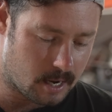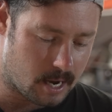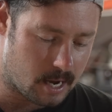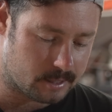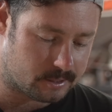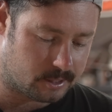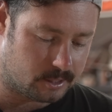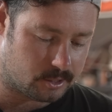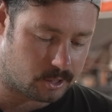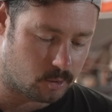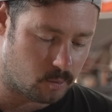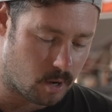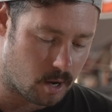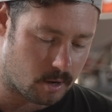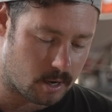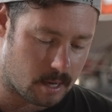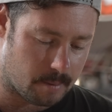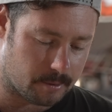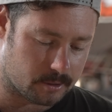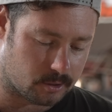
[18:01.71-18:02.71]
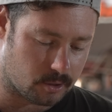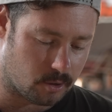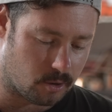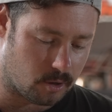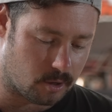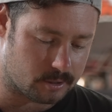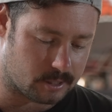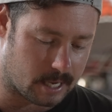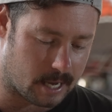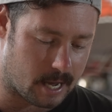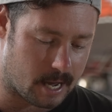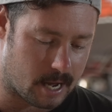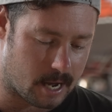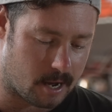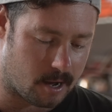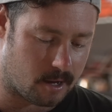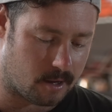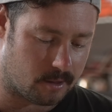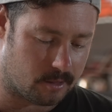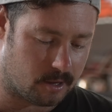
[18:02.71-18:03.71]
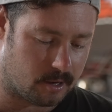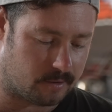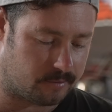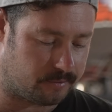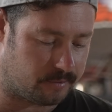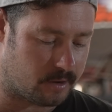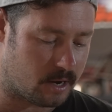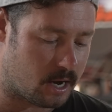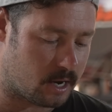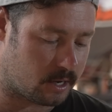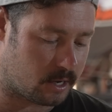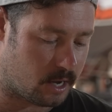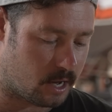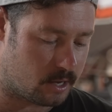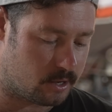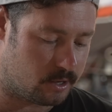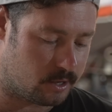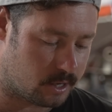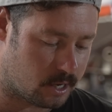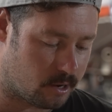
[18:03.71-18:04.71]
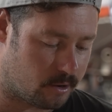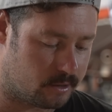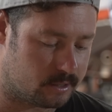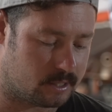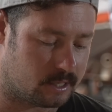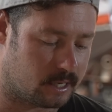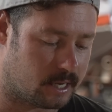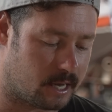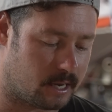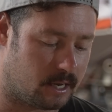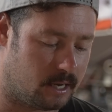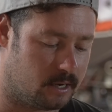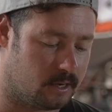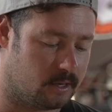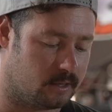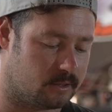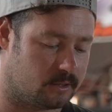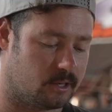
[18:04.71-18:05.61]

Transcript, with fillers: Uh, since you welded up the doors, how the are you going to get in it?